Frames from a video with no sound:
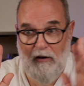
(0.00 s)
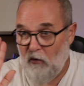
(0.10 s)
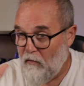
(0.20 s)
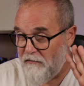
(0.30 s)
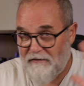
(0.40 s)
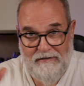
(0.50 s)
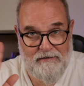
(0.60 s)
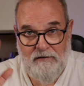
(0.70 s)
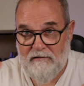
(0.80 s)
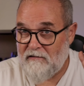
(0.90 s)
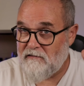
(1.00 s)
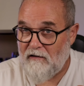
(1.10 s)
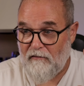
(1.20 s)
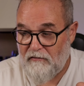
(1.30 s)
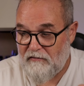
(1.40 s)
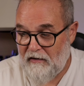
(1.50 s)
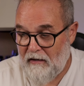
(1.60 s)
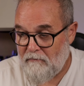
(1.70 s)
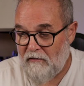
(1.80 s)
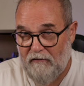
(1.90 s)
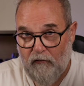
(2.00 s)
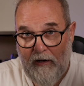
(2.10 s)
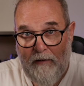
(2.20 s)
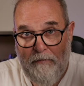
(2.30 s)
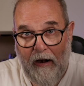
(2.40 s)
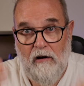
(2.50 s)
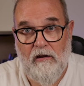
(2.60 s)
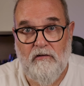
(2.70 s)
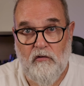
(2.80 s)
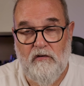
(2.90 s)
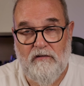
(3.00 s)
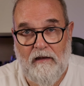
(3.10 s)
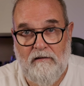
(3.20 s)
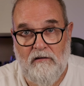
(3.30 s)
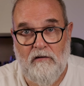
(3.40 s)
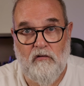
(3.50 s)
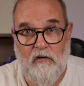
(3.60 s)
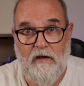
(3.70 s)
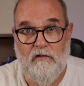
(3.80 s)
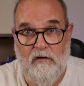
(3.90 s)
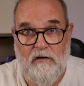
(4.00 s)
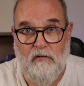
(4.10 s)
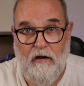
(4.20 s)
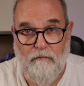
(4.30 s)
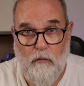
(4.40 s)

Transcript: all the distances are the same, it's really parallel to your sensor, so yes, you need to have